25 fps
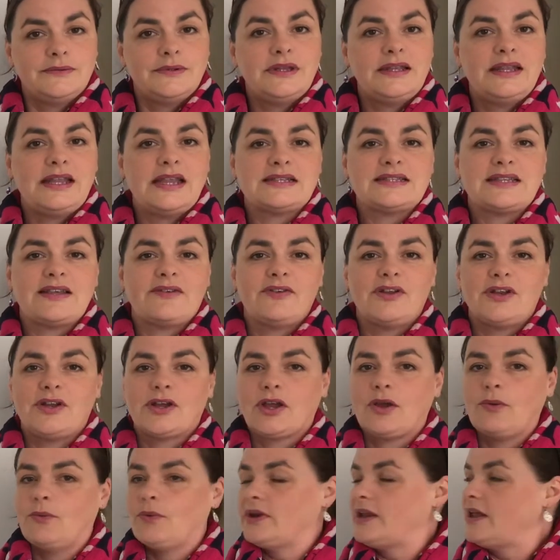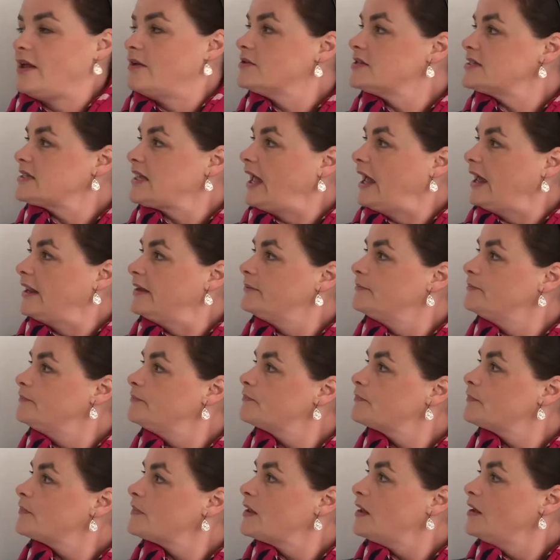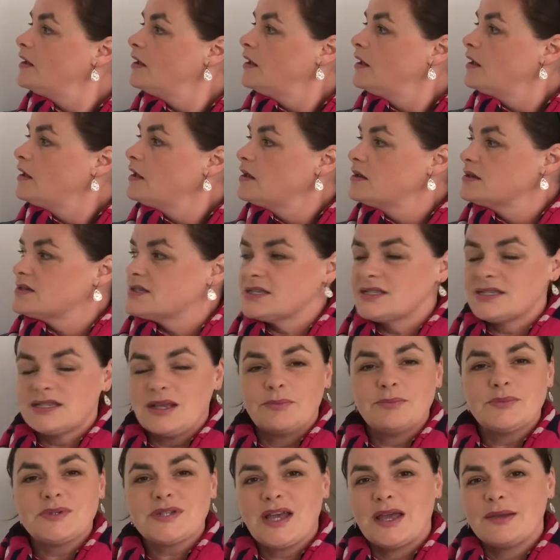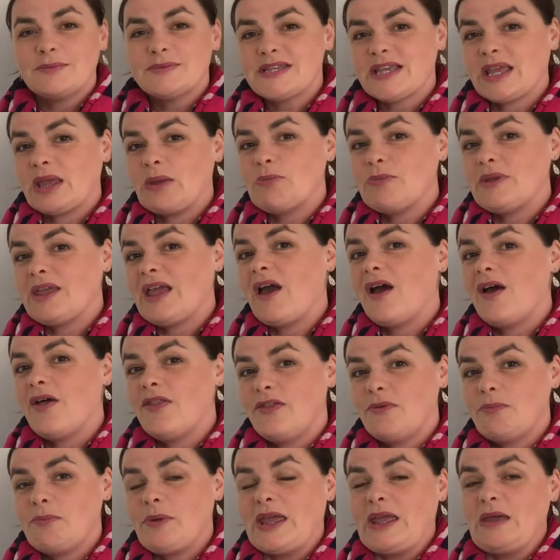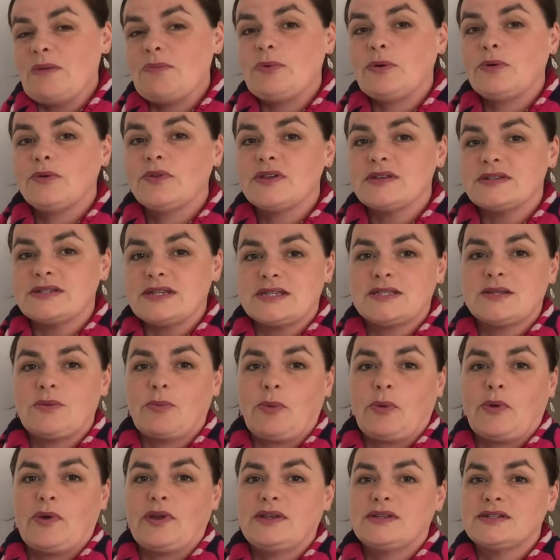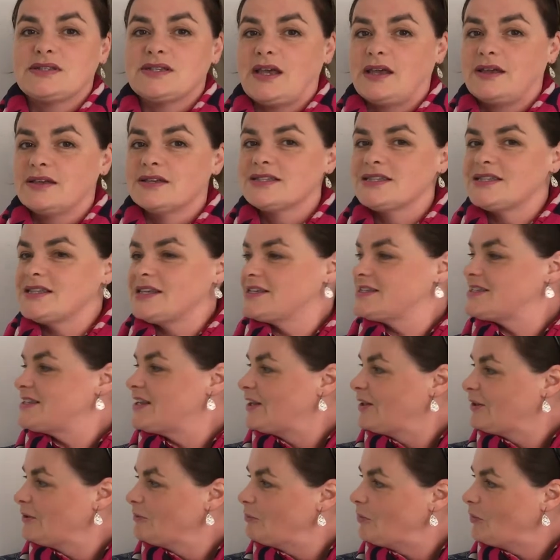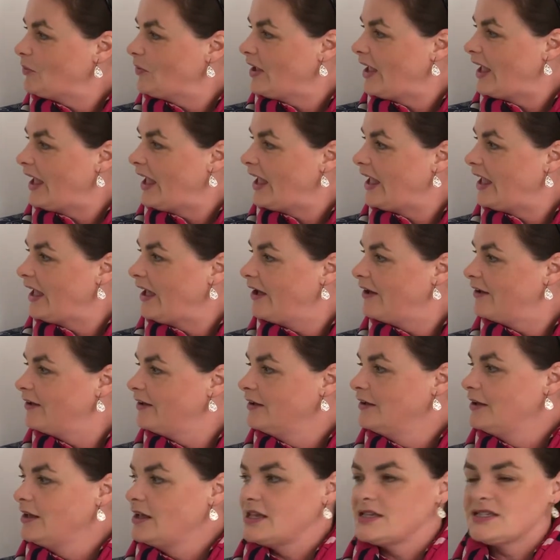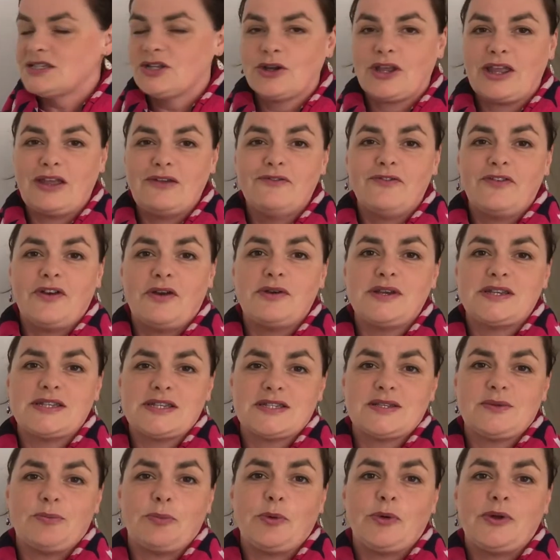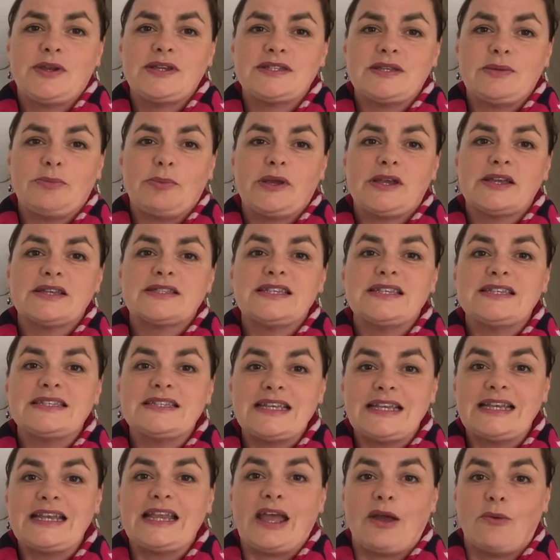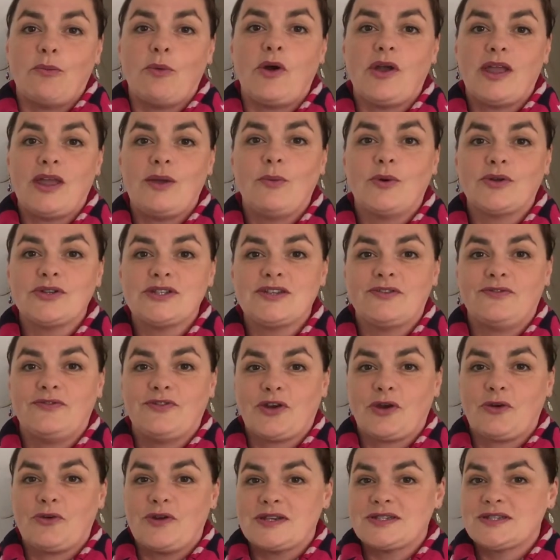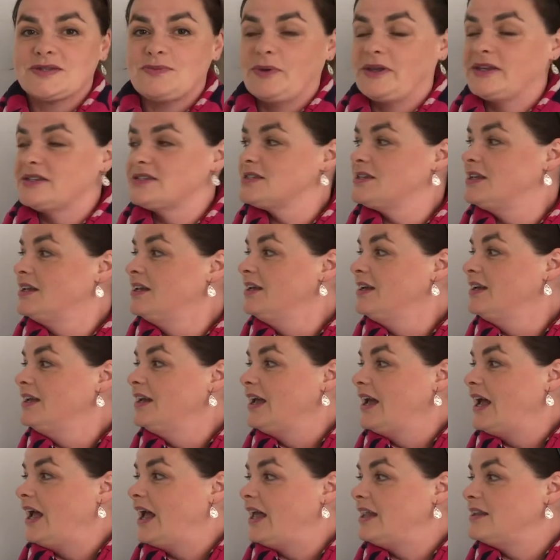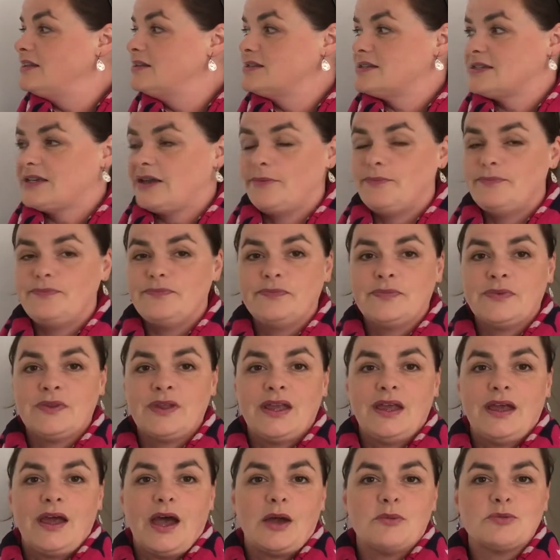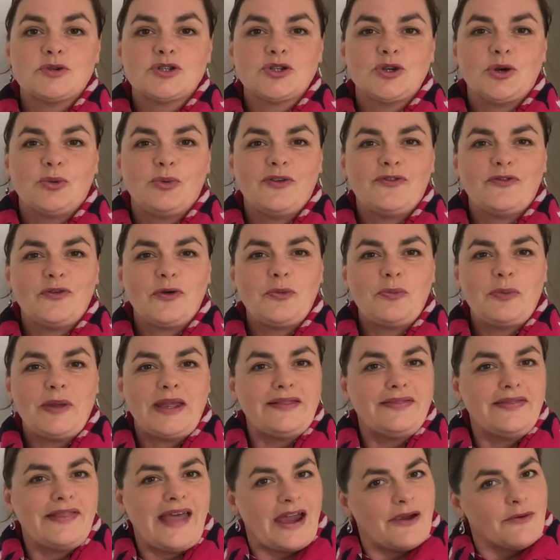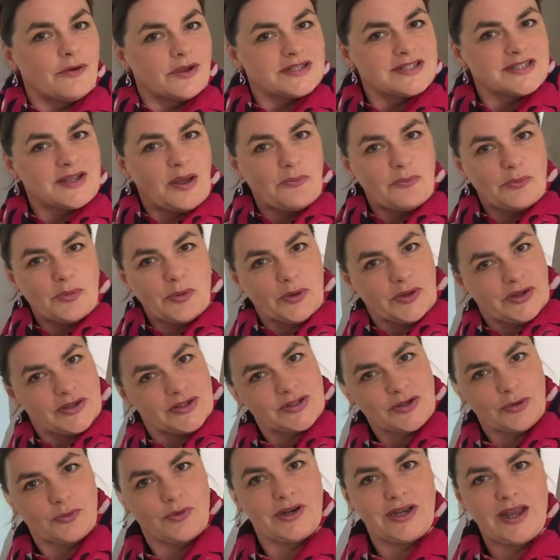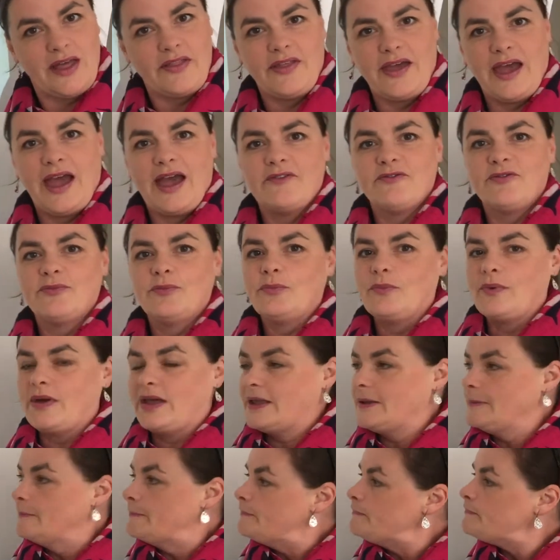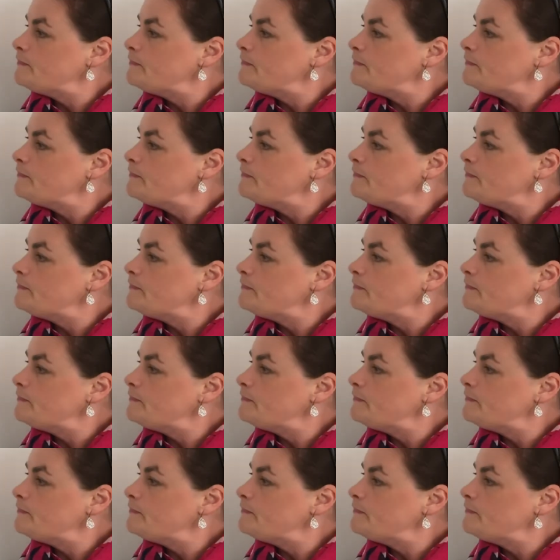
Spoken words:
Let's have a look at what else can. So sometimes it can be other people that disappoint us. This little boy here is looking very disappointed because he didn't get what he wanted for Christmas. And I'm sure we've all been there at some point or another, haven't we?